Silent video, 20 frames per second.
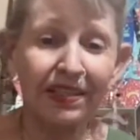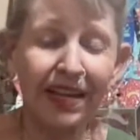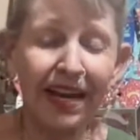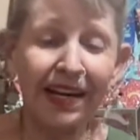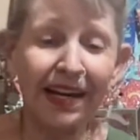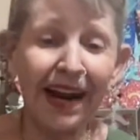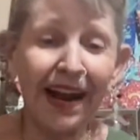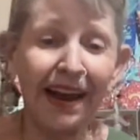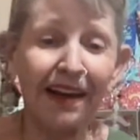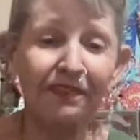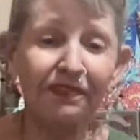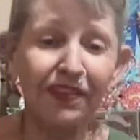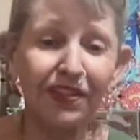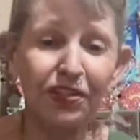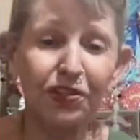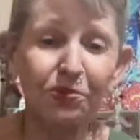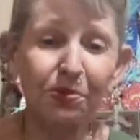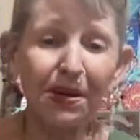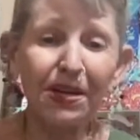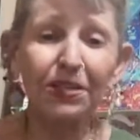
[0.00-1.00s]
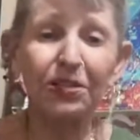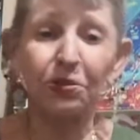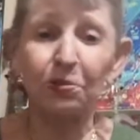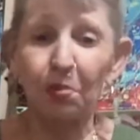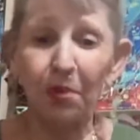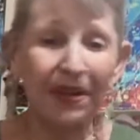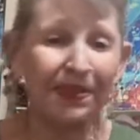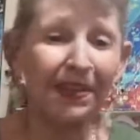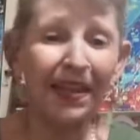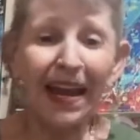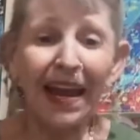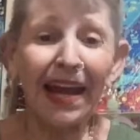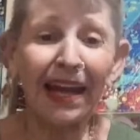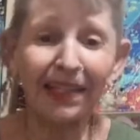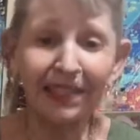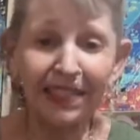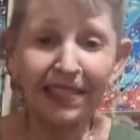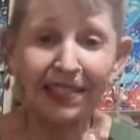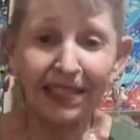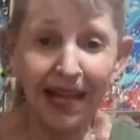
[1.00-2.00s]
and a half inch wrist. What the
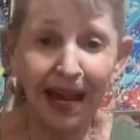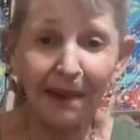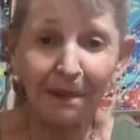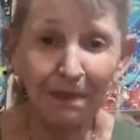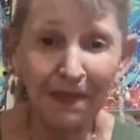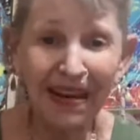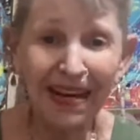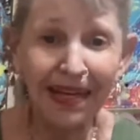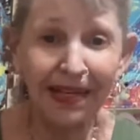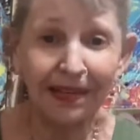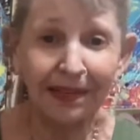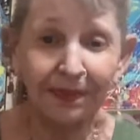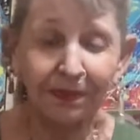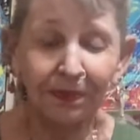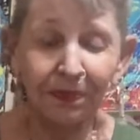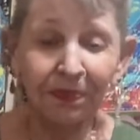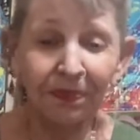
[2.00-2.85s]
heck does that mean?